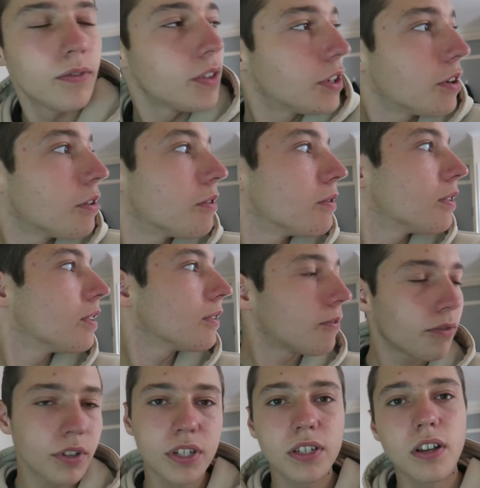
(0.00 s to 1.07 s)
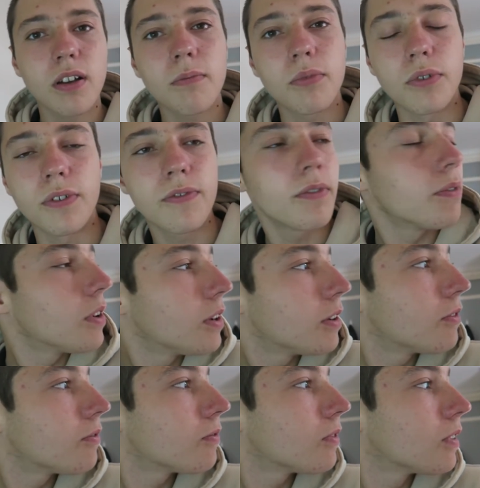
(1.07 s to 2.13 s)
You know, for example,
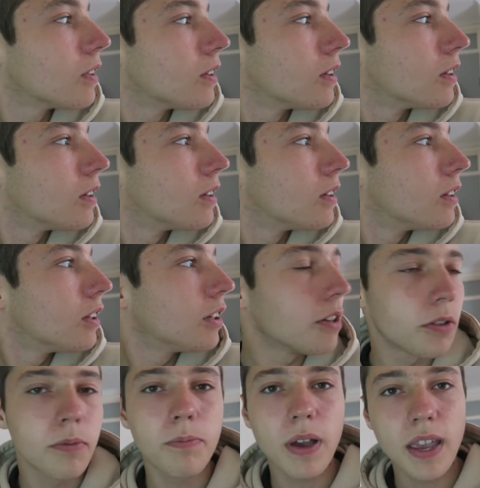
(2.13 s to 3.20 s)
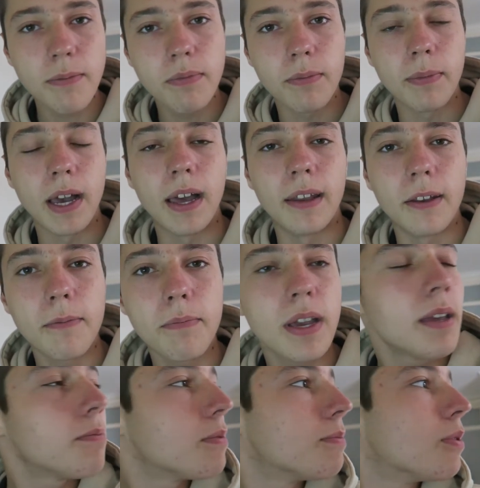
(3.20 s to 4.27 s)
if you know, the paper man, the
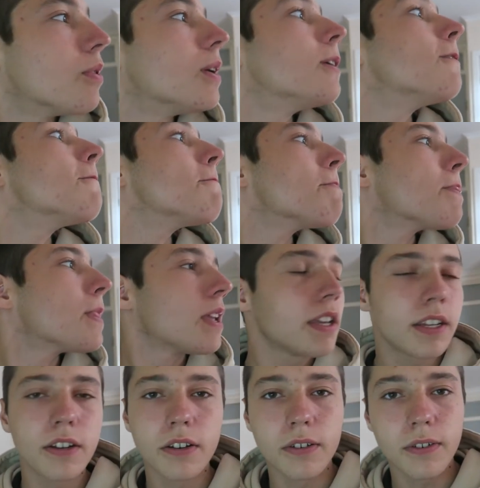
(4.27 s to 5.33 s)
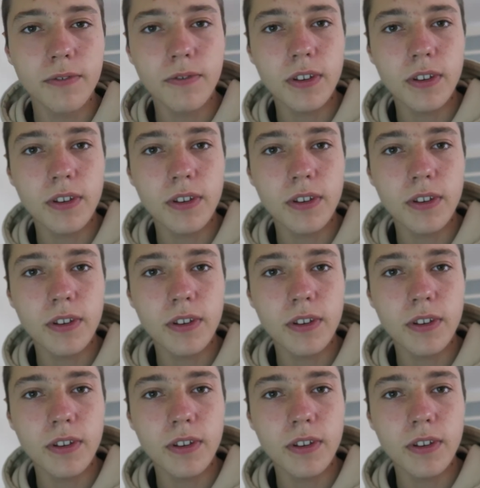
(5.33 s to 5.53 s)
paper boy, you know,